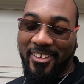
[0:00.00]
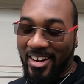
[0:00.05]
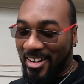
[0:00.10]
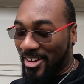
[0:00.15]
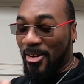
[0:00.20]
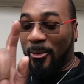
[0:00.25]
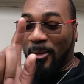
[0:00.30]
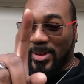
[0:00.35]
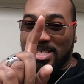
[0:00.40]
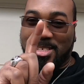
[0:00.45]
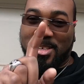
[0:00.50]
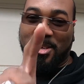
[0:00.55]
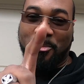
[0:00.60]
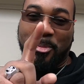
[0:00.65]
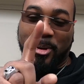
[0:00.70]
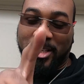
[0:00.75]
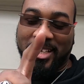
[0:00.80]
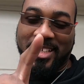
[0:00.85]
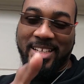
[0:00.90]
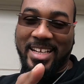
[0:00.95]
and I know he's going to
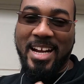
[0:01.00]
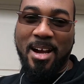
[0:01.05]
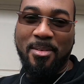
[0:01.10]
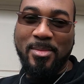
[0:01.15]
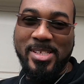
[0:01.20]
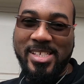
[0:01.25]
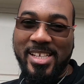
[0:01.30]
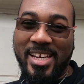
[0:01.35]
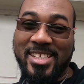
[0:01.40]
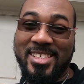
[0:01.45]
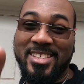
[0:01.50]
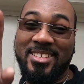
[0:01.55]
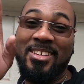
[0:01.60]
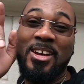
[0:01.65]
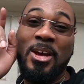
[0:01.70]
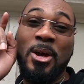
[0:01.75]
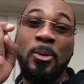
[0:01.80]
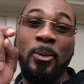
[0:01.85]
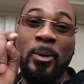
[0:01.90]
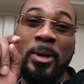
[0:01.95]
put it in the comment section.
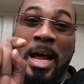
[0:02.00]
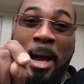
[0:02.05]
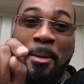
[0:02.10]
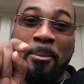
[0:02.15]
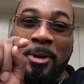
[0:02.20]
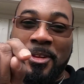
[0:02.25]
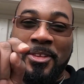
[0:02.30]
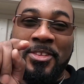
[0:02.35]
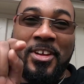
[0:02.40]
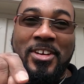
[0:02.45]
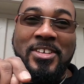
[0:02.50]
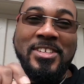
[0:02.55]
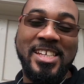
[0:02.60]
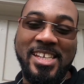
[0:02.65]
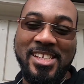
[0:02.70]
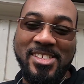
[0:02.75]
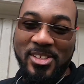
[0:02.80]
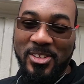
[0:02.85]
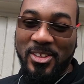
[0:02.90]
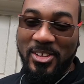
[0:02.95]
We're not putting
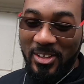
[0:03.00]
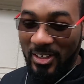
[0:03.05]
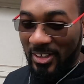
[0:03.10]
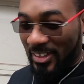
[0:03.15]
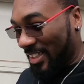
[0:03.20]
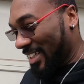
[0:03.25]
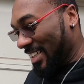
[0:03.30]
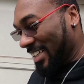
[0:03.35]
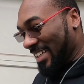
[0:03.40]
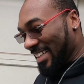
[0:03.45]
13s on the car.